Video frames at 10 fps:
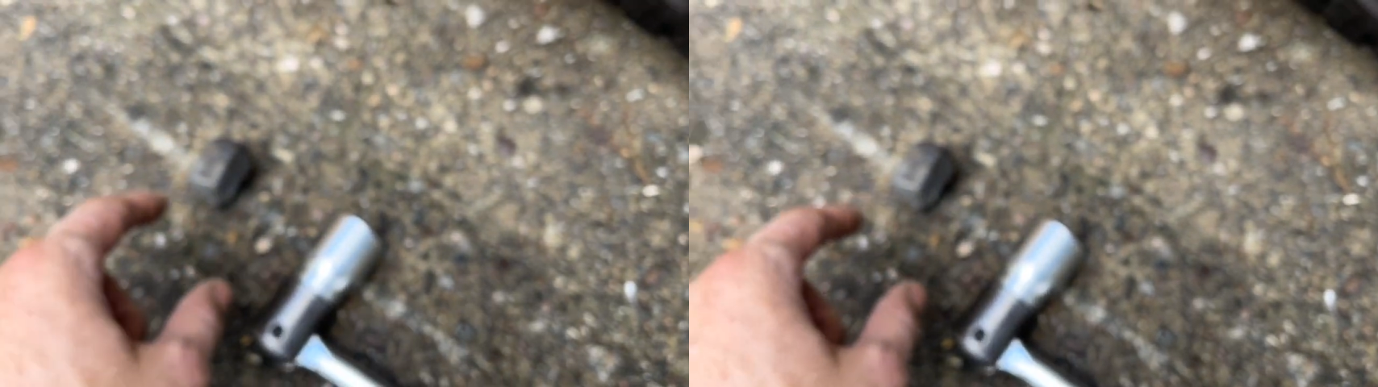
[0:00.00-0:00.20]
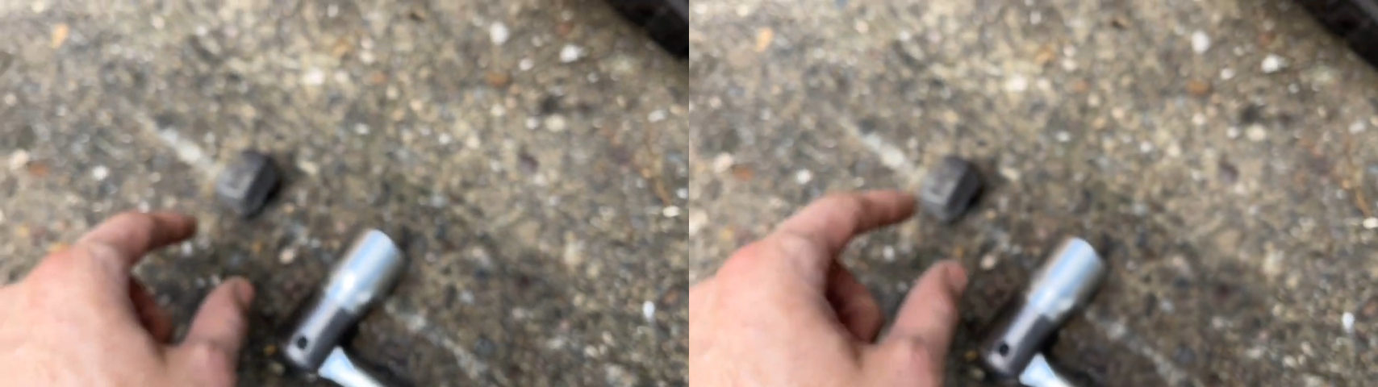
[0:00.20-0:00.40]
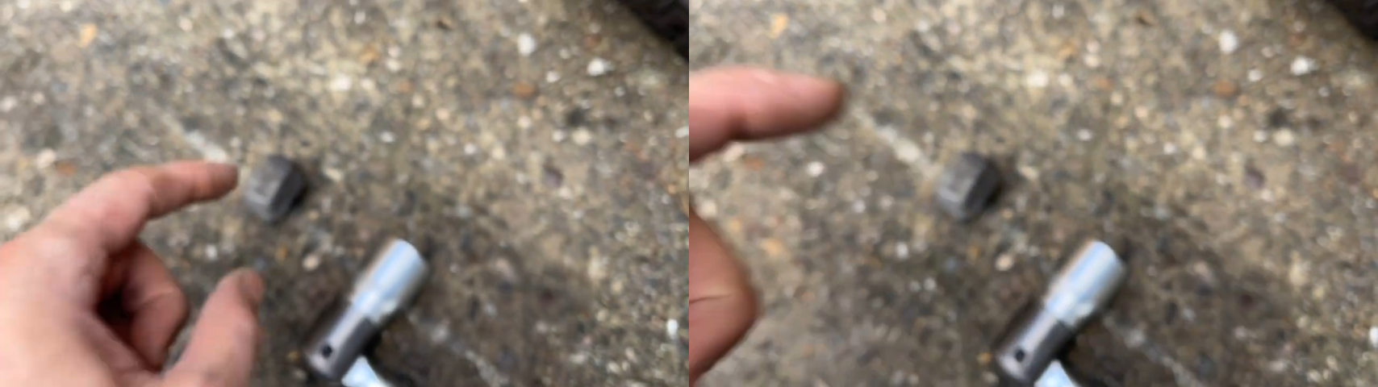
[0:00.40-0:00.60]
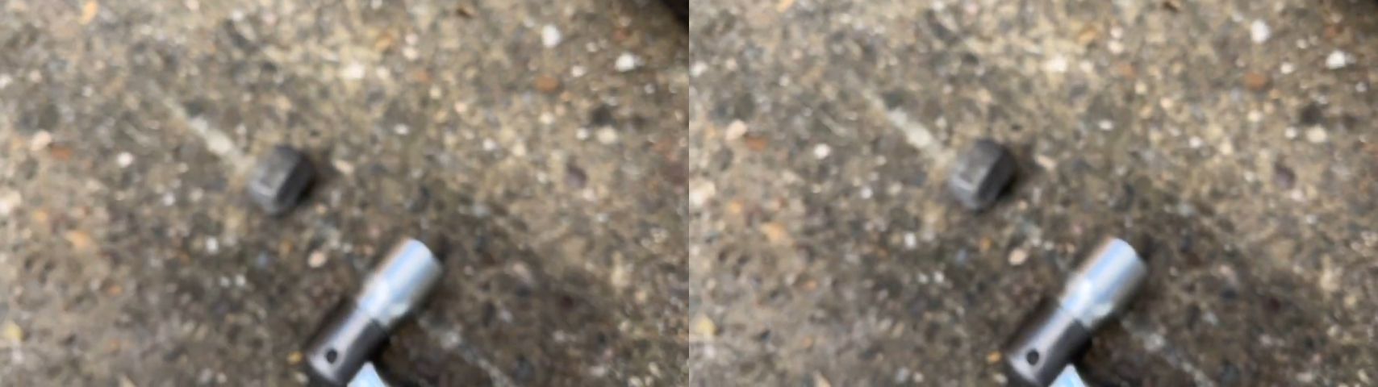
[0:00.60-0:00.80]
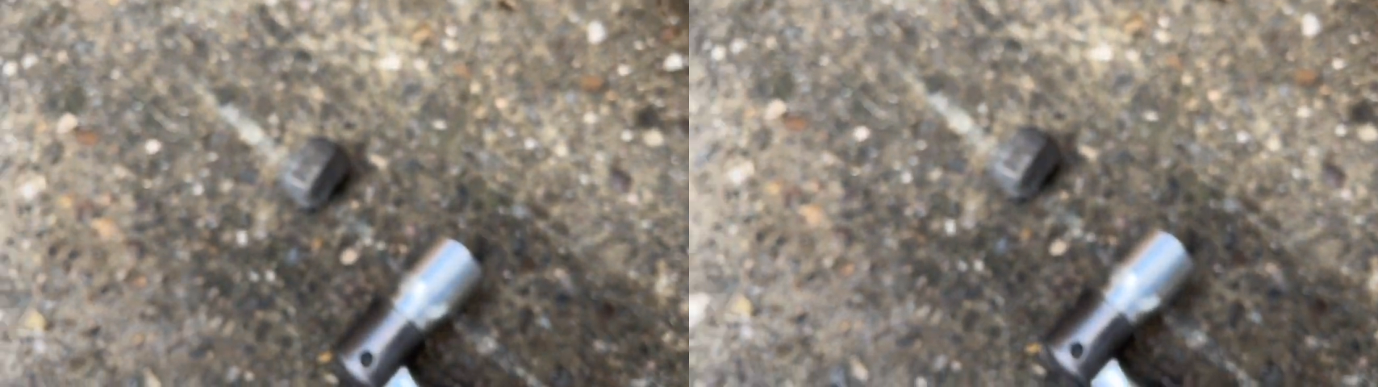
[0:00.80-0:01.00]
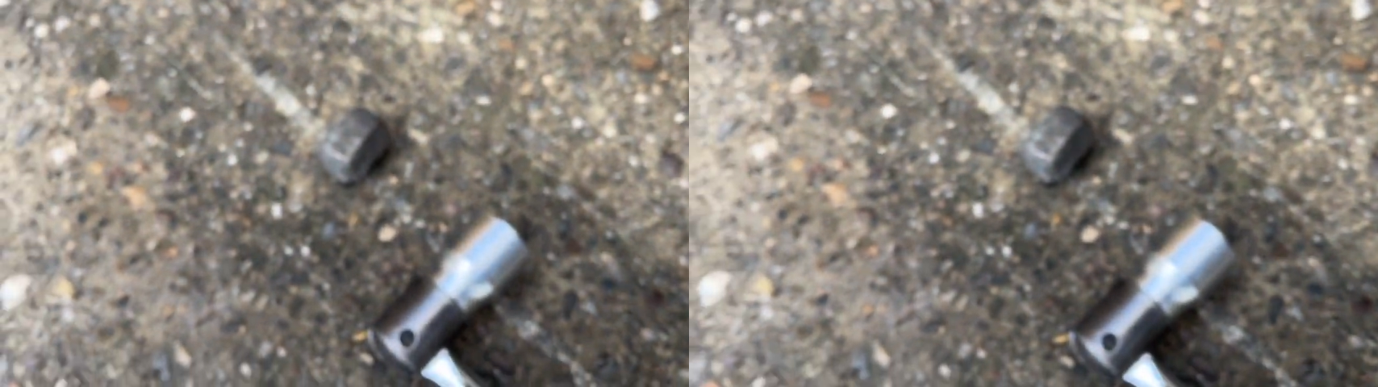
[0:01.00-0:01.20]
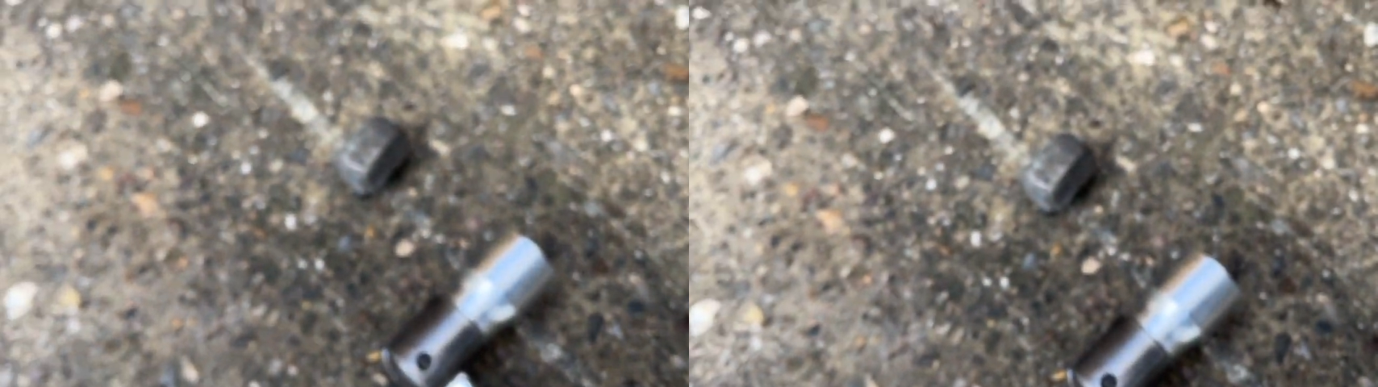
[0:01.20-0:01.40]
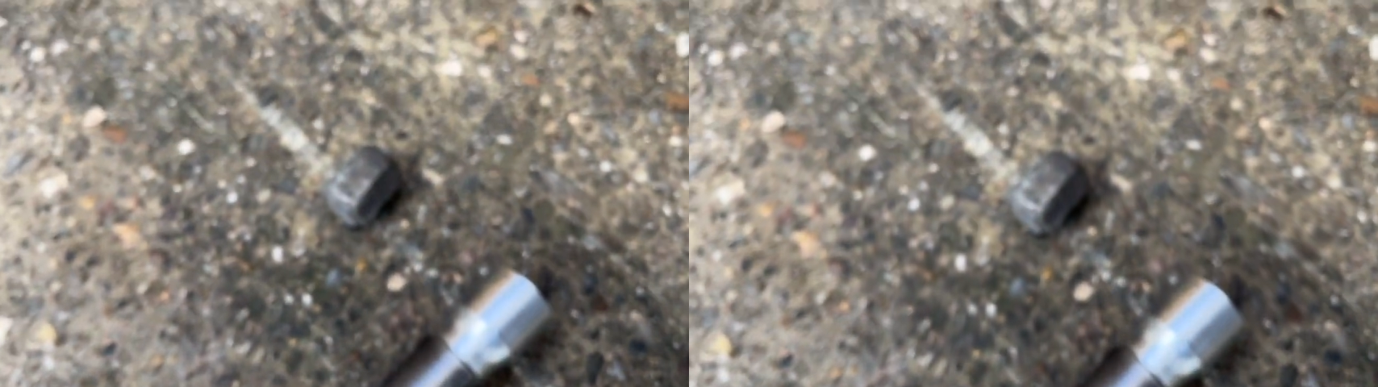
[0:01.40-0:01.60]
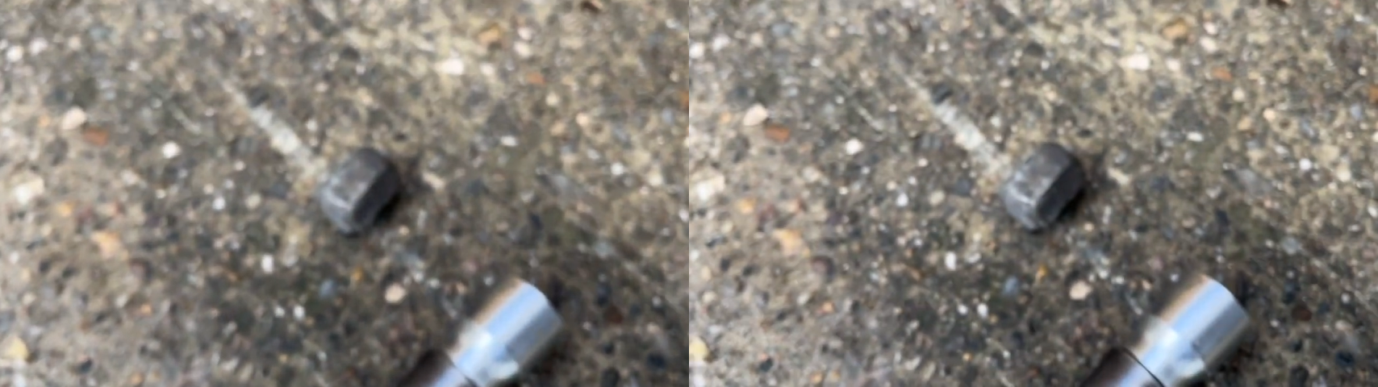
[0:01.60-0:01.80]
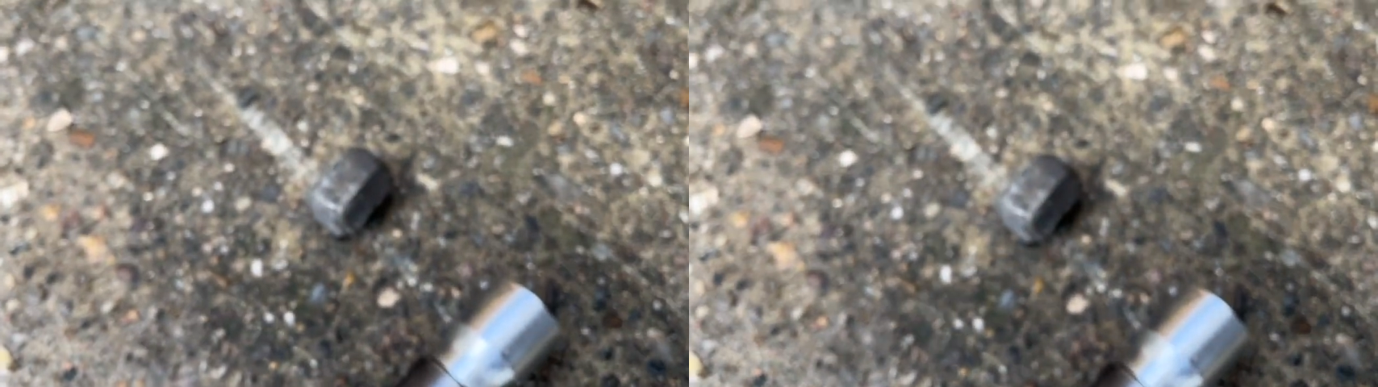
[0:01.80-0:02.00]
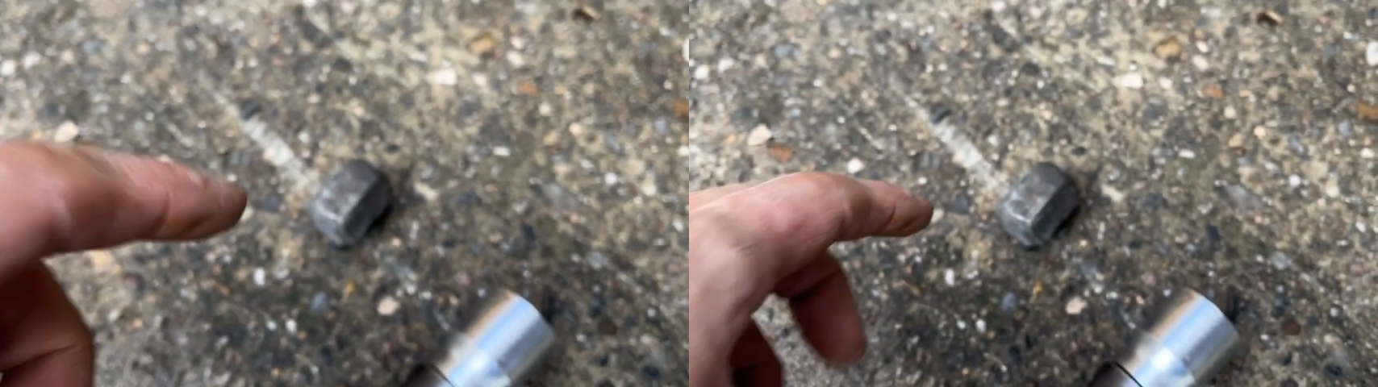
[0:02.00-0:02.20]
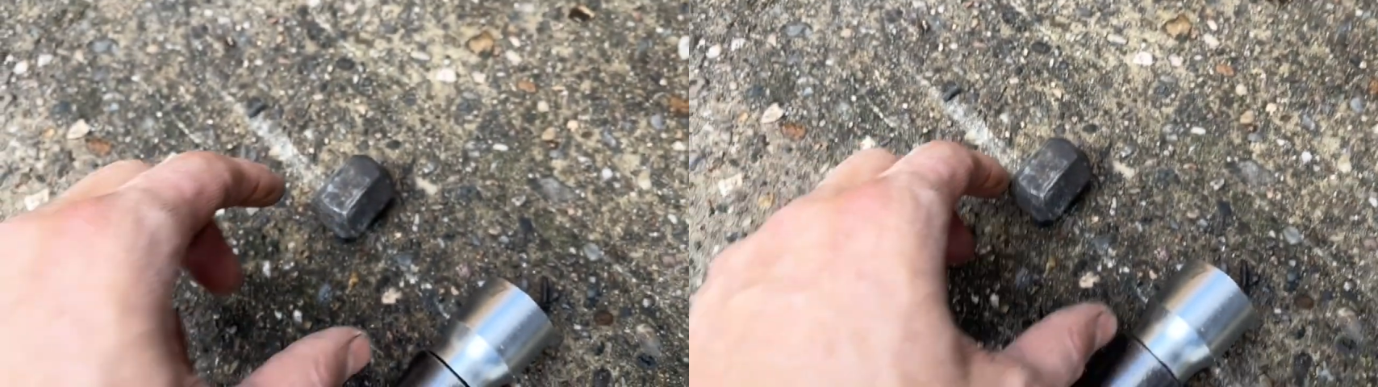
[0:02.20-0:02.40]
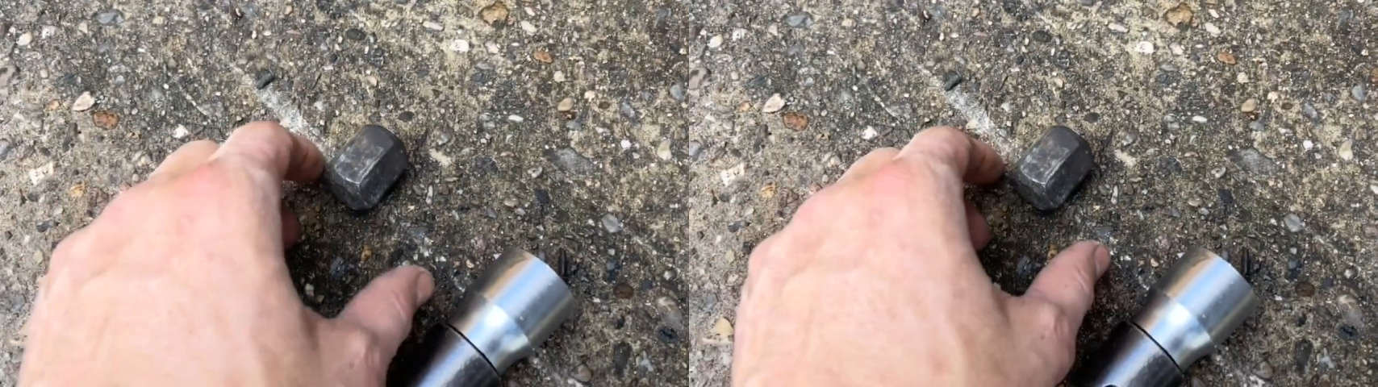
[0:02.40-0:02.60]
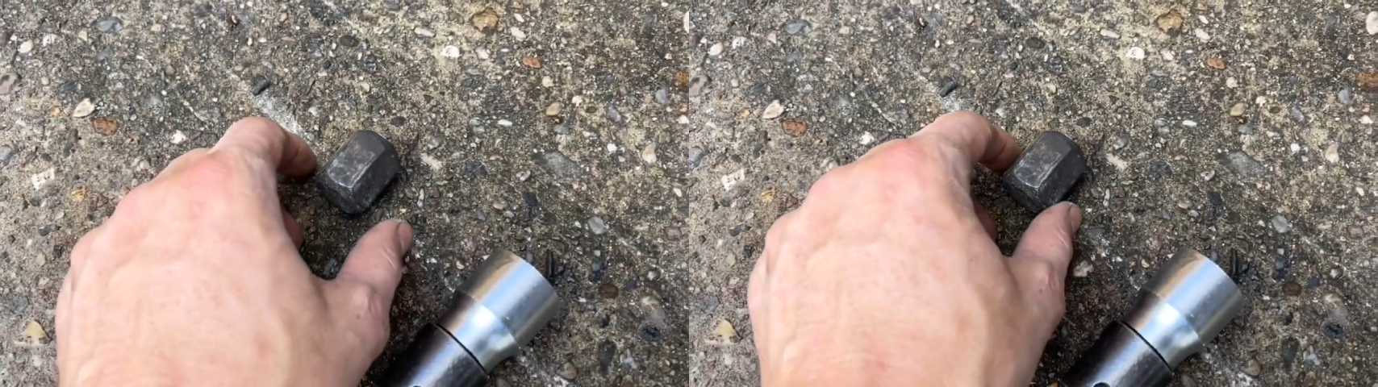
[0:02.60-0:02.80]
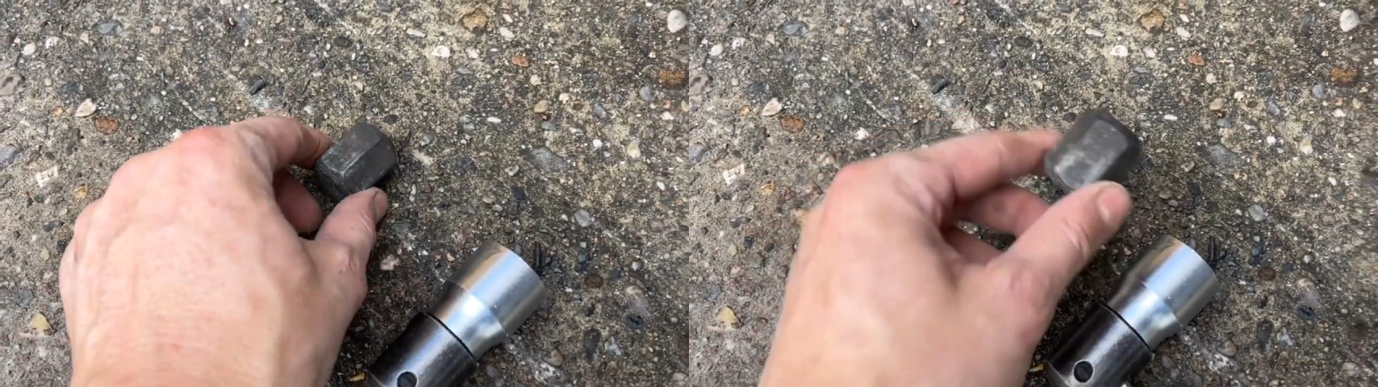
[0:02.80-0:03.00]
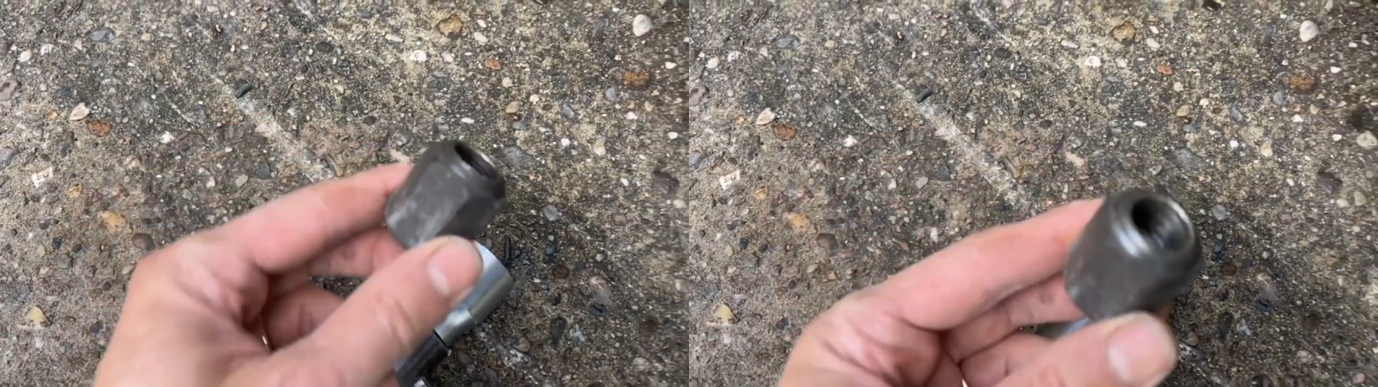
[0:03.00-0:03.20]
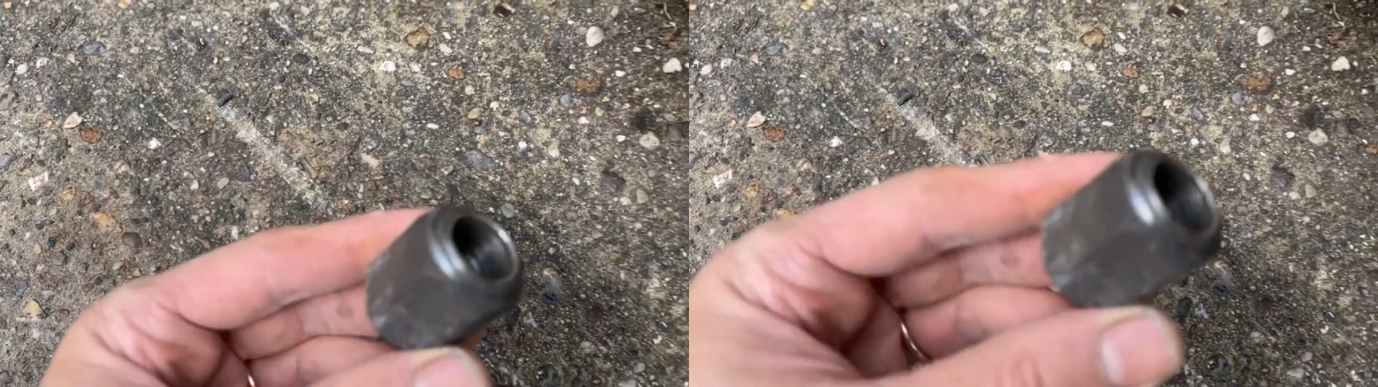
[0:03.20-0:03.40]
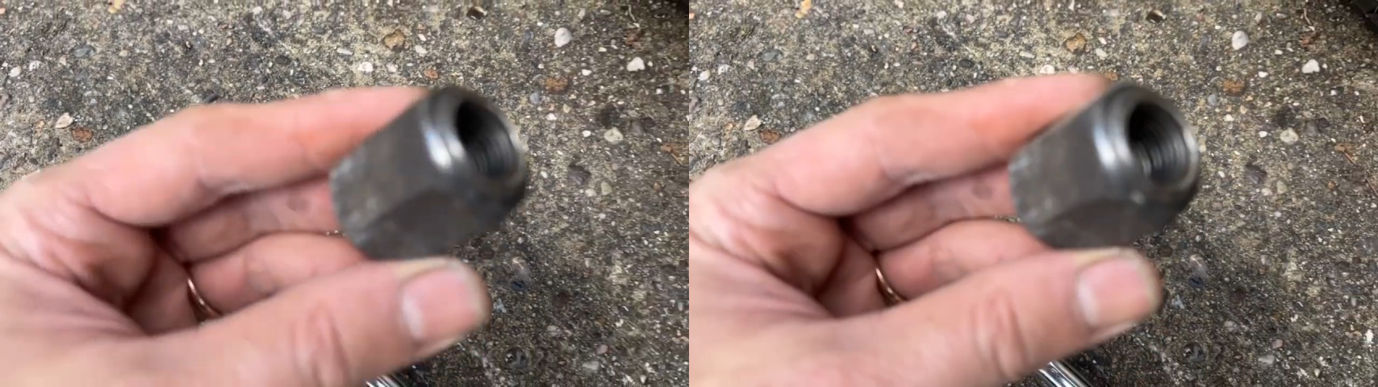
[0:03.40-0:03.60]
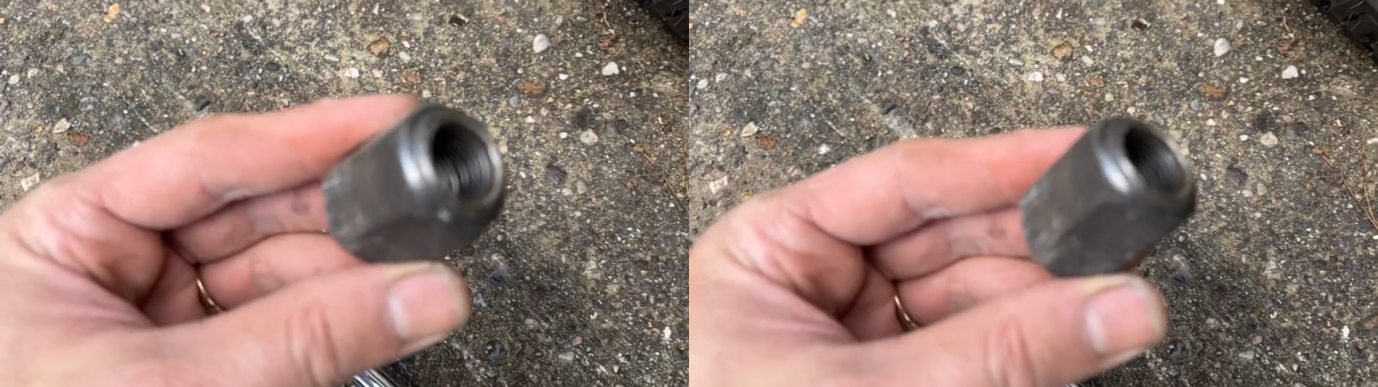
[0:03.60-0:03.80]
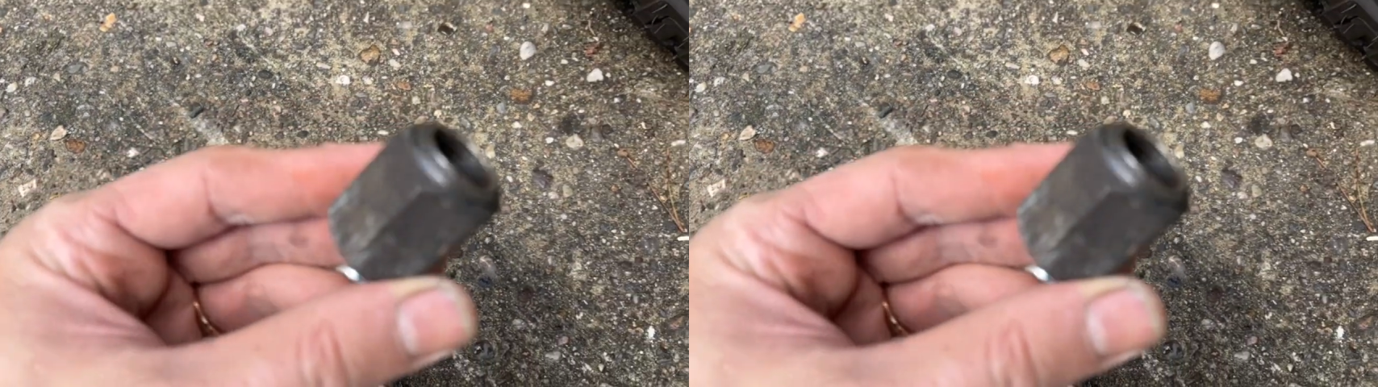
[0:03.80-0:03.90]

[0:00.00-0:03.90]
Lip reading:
No face is visible, so there are no lips to read.